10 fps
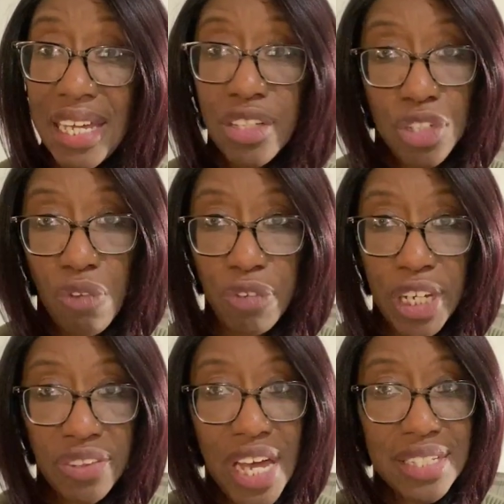don't
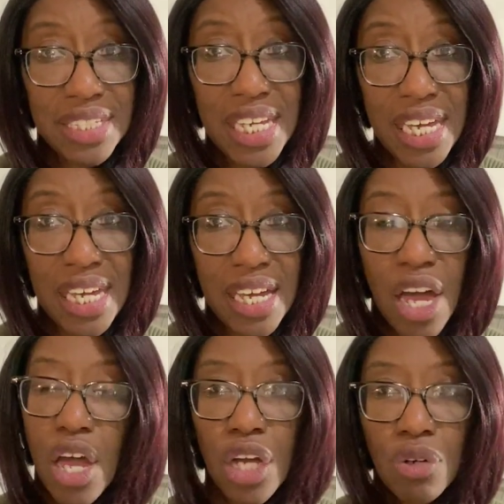forget that T,
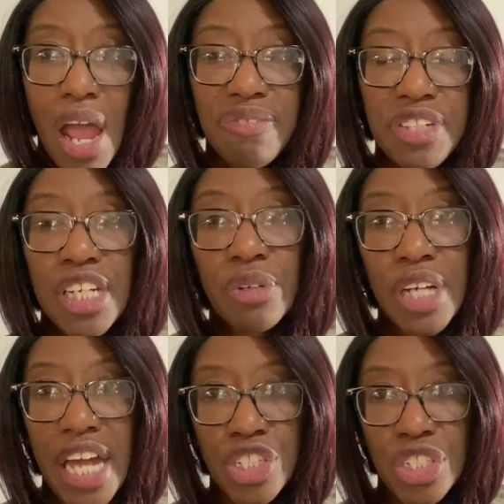
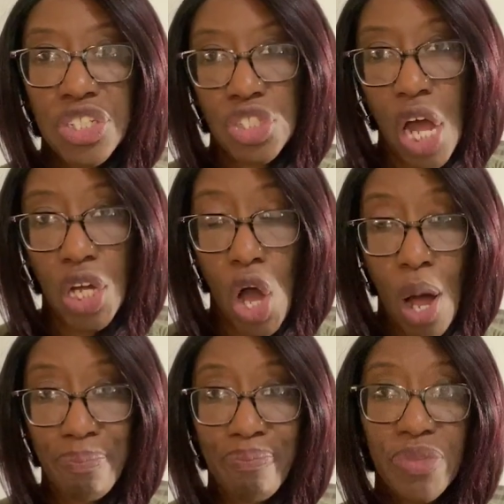
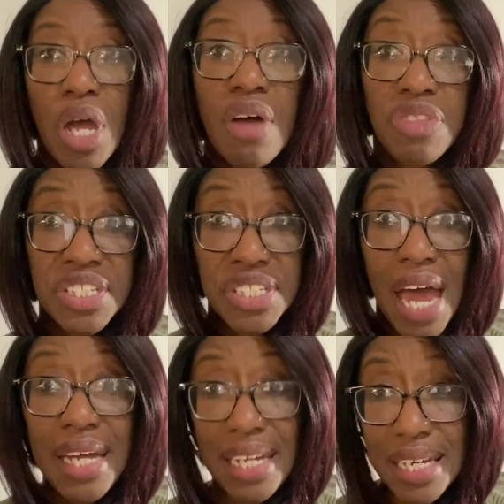crafttcreations.com. The
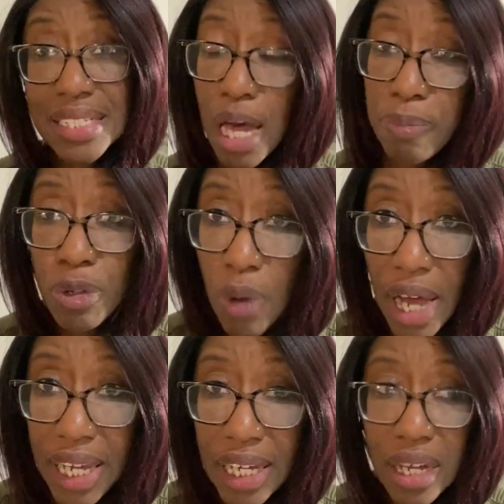site is up and
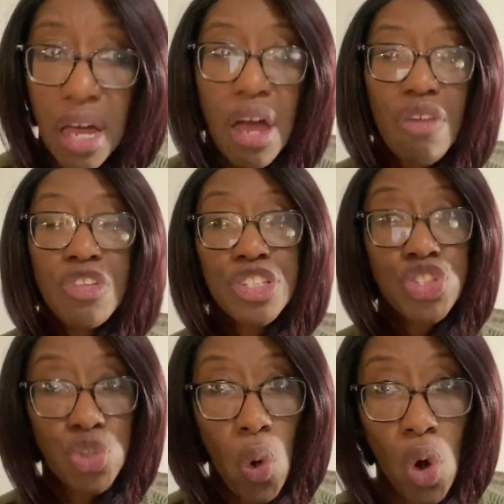running. The
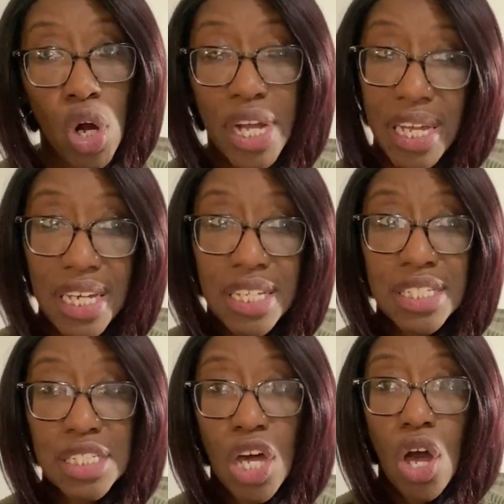store
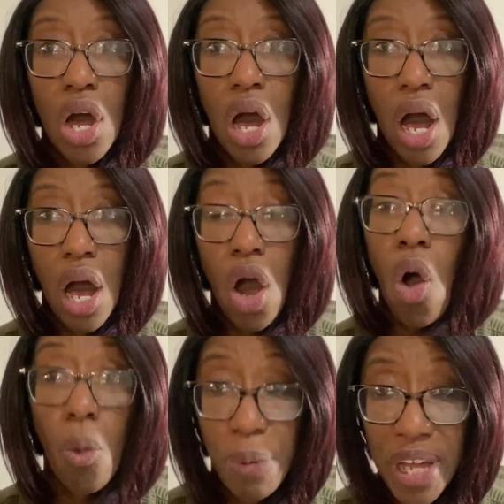is uh,
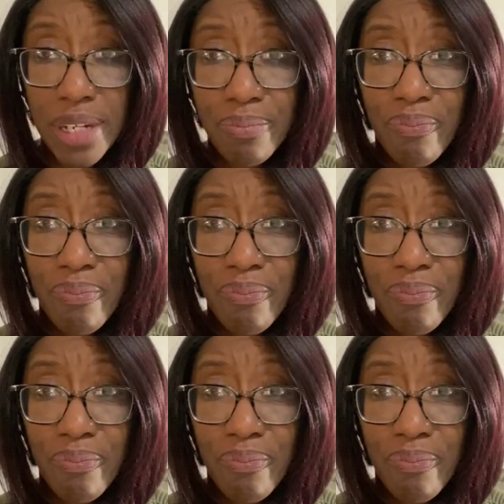open.